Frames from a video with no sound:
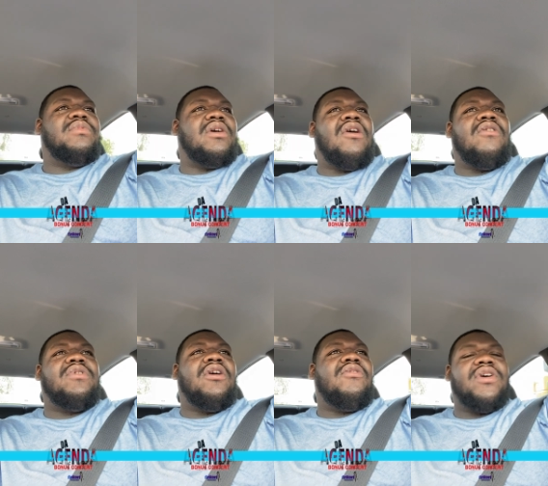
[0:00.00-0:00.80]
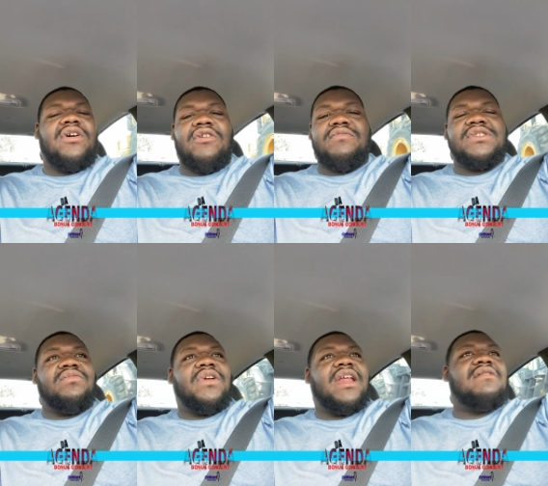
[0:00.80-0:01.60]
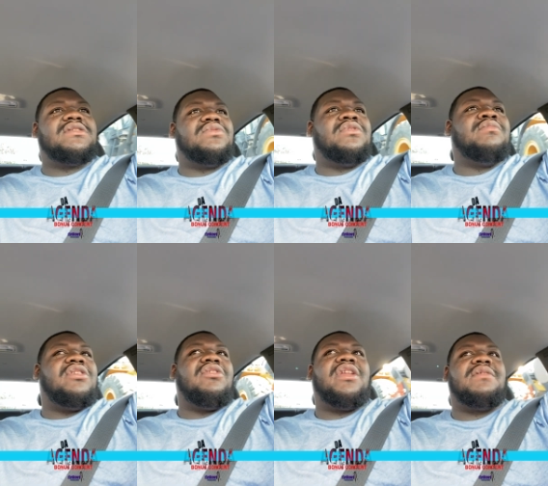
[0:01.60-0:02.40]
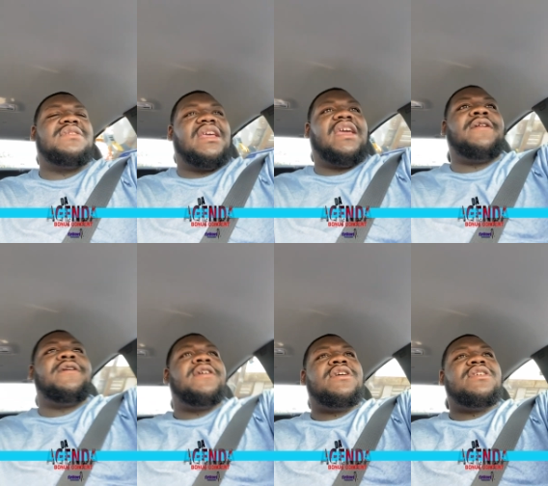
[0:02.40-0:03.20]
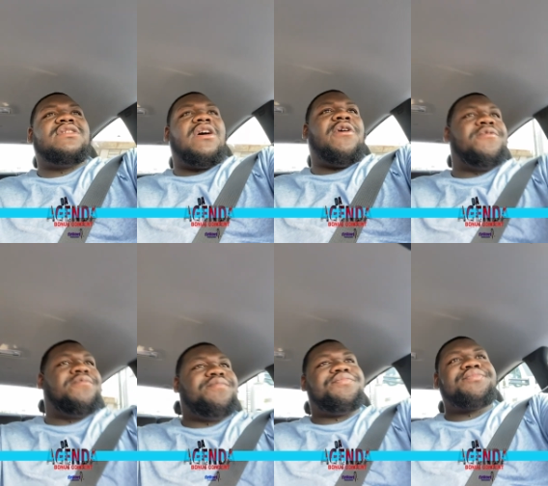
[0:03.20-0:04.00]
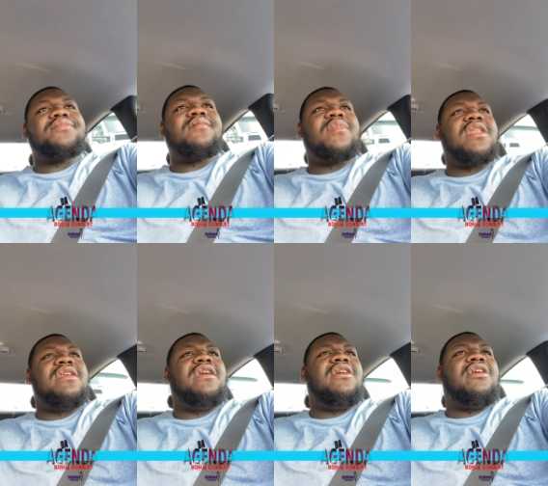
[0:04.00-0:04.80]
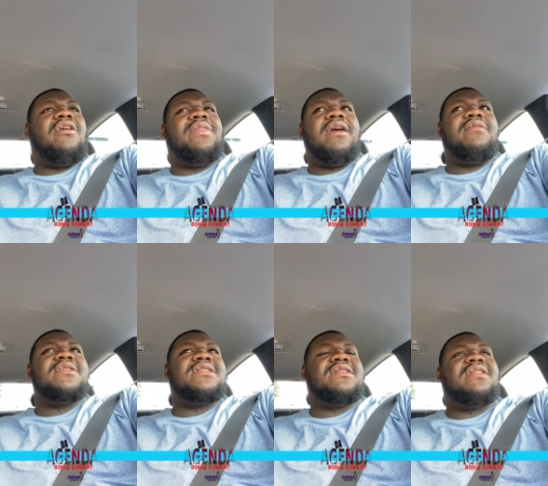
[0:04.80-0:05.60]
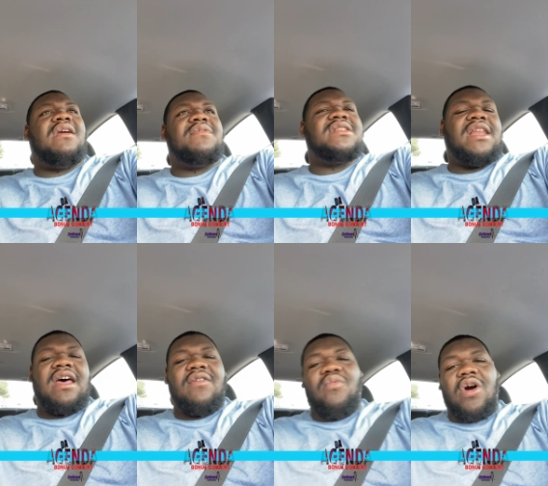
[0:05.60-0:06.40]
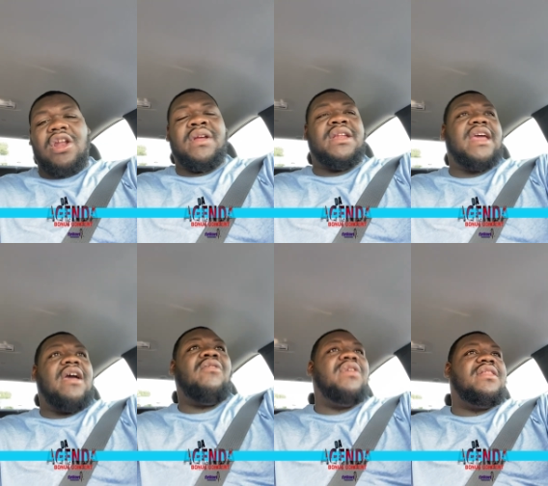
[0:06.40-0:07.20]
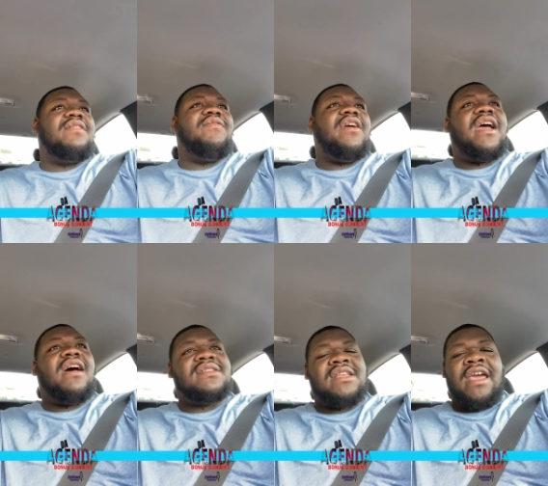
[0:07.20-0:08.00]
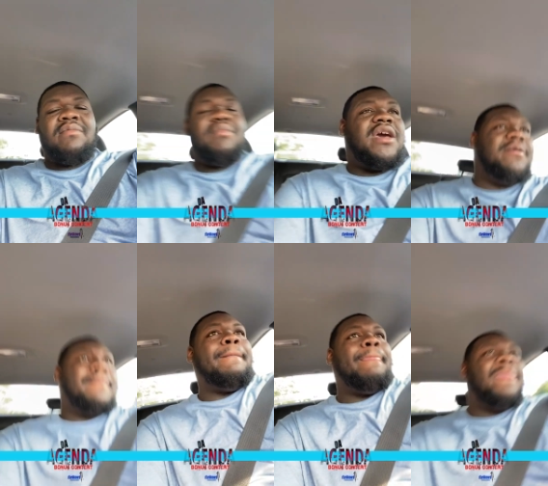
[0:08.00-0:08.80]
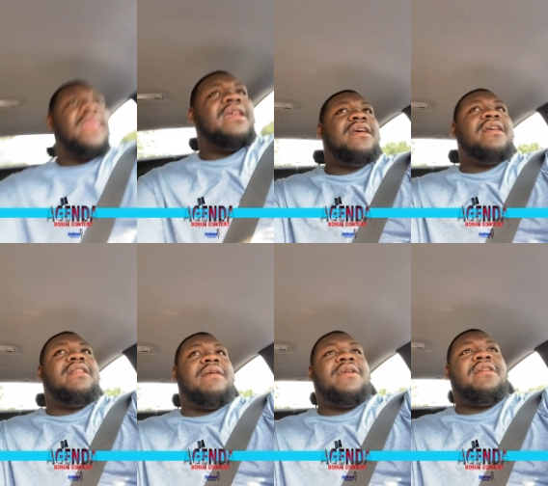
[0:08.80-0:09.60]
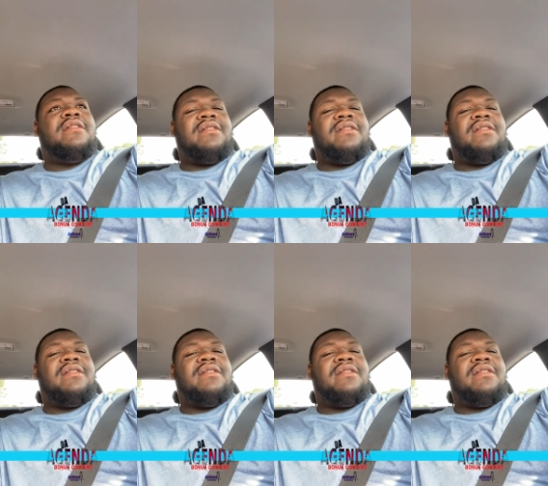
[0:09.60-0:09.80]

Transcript: own the homes and rent out to them. You know what I'm saying? So, there was a lot of watering down with the Fair Housing Act. But let me,